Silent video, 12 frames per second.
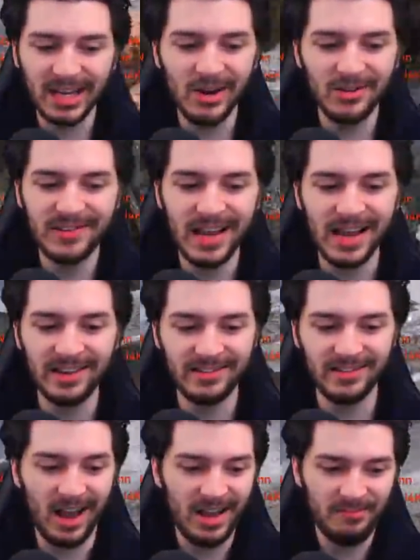in those
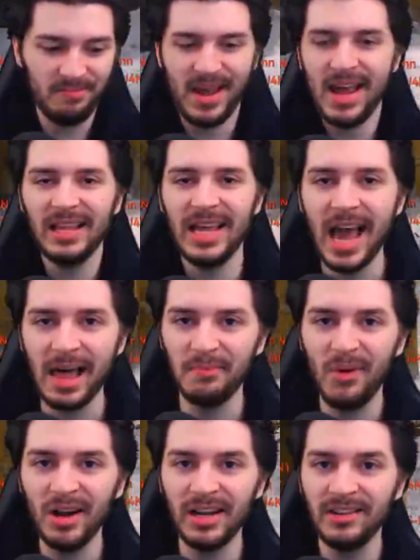days, I barely
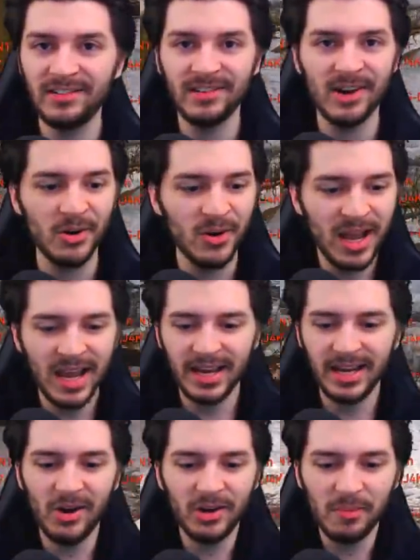had money, so,
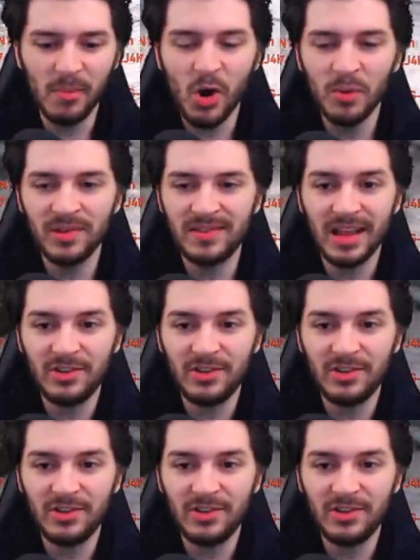you know, the moment